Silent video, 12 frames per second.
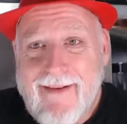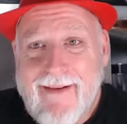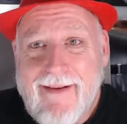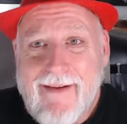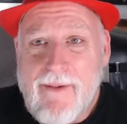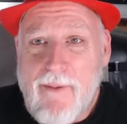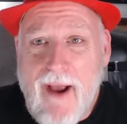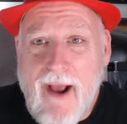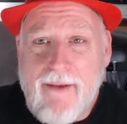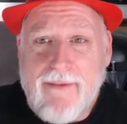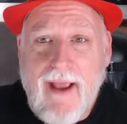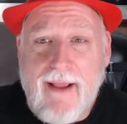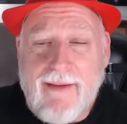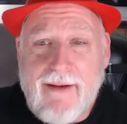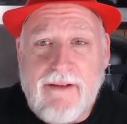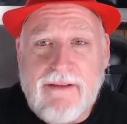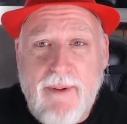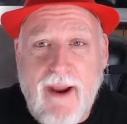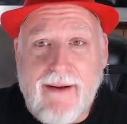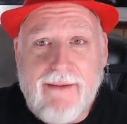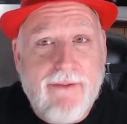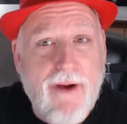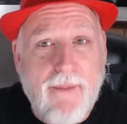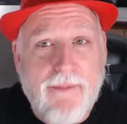Wow, that little speck
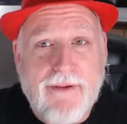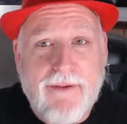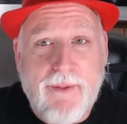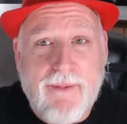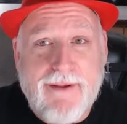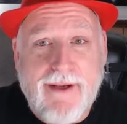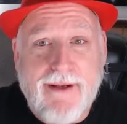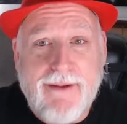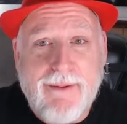dropped us from a 10 to a